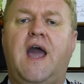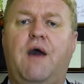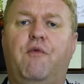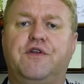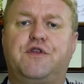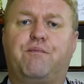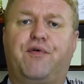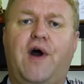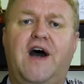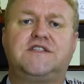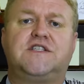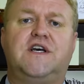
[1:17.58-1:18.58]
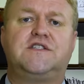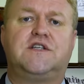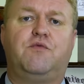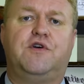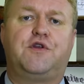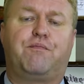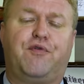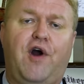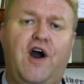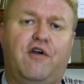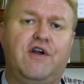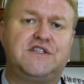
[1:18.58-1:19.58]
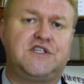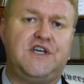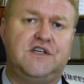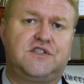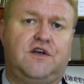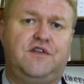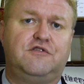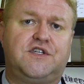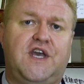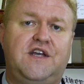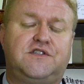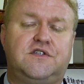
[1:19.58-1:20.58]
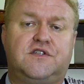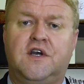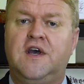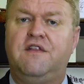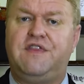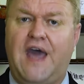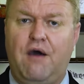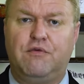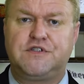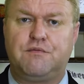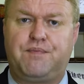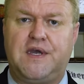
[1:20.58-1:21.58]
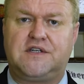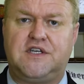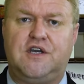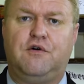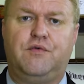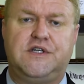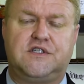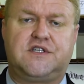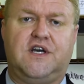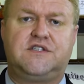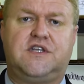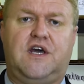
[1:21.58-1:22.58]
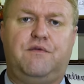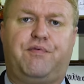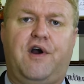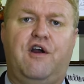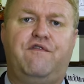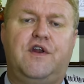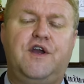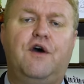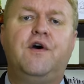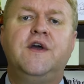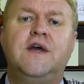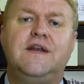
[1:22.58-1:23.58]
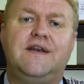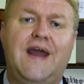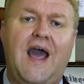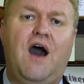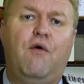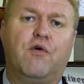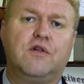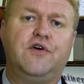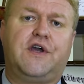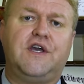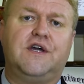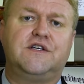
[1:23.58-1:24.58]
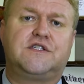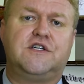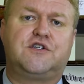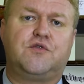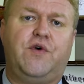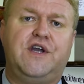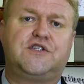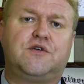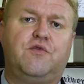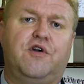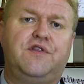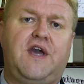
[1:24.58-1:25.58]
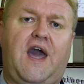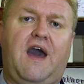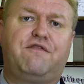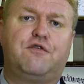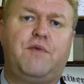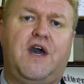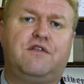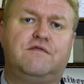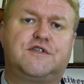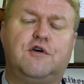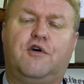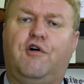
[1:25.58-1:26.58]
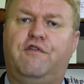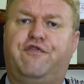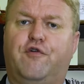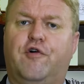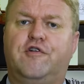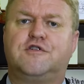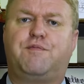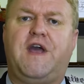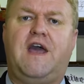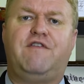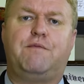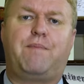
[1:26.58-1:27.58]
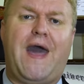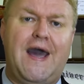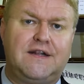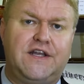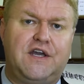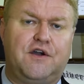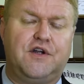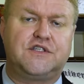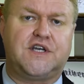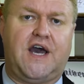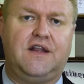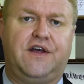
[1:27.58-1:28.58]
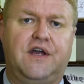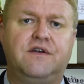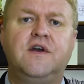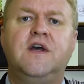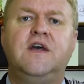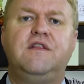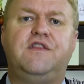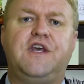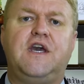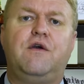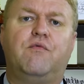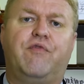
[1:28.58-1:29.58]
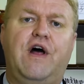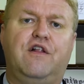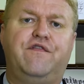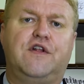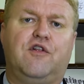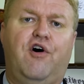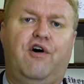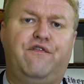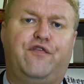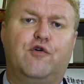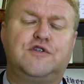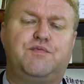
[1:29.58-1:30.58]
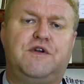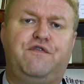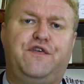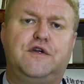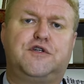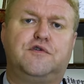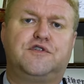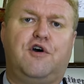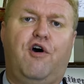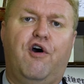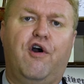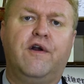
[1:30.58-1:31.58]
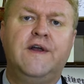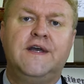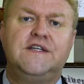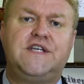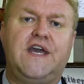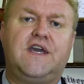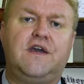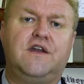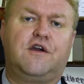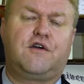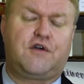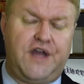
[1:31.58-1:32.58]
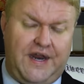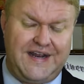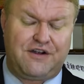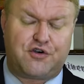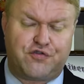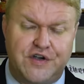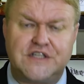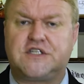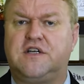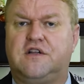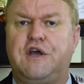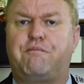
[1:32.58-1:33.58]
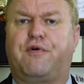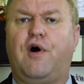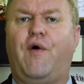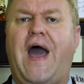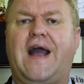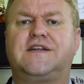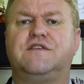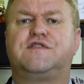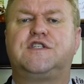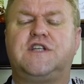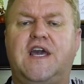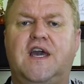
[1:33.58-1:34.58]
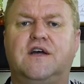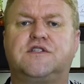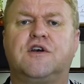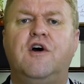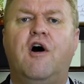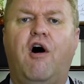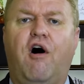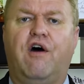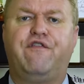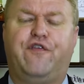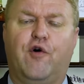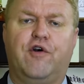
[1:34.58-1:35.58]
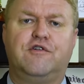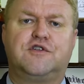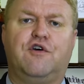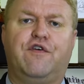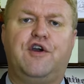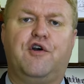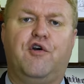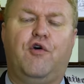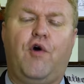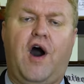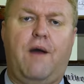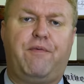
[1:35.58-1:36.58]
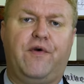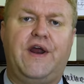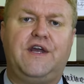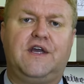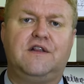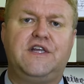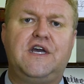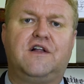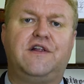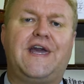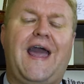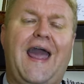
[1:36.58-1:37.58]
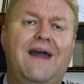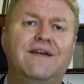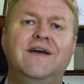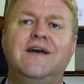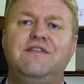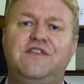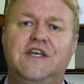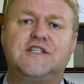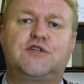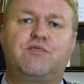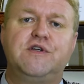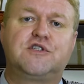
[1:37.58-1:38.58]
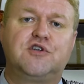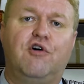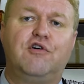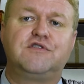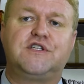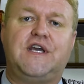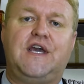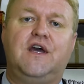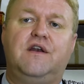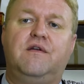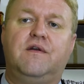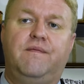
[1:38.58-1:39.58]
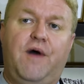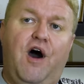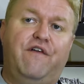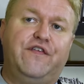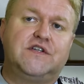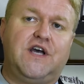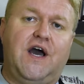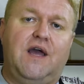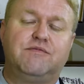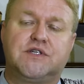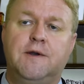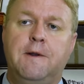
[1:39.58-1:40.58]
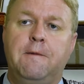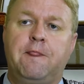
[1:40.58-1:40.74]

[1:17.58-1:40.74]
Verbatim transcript: and what the process and what the progress is on those cases. That was a big deal. We discussed that in a prior video. Now we're looking at a situation where in the aftermath of so-called foreigners behaving badly here in Thailand, the relevant law enforcement officials are taking an increasingly proactive stance on foreigners over here who are operating illegally. And this results in, oftentimes,